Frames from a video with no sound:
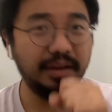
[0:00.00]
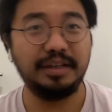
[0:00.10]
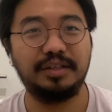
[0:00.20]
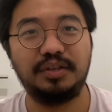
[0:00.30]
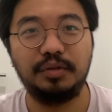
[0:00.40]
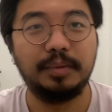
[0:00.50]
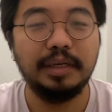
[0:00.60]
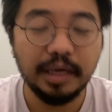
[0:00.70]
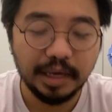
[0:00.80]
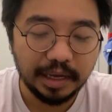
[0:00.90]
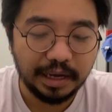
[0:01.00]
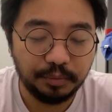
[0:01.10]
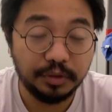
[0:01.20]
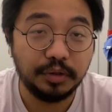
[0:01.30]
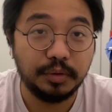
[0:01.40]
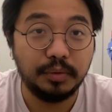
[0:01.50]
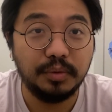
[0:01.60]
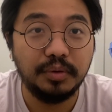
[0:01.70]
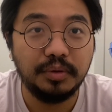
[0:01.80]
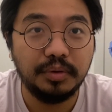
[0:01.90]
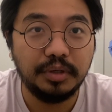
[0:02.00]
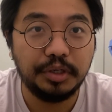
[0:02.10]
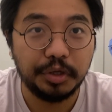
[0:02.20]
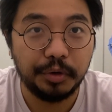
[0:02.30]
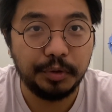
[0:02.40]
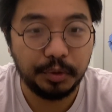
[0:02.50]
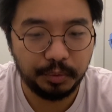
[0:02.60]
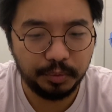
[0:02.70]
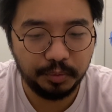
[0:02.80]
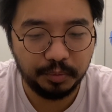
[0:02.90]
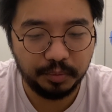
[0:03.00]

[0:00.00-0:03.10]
excuse me. I want to show you